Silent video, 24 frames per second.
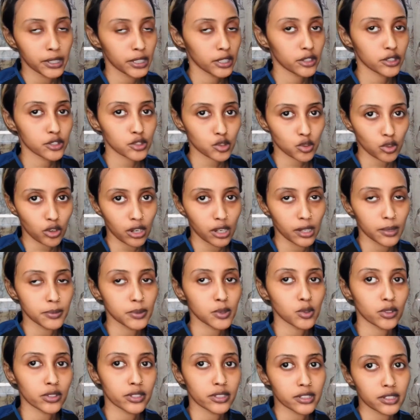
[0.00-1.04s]
scrubs. So
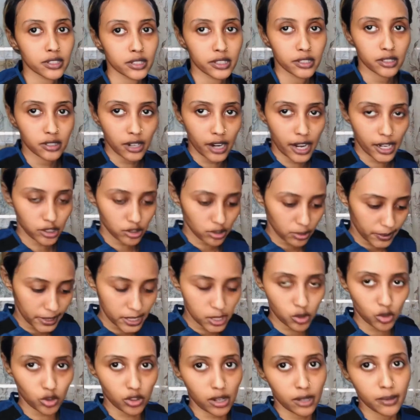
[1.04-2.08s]
these are actually my
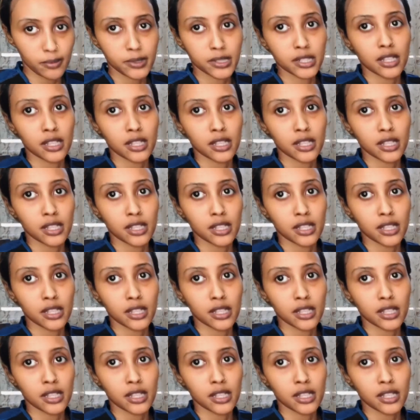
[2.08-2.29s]
scrubs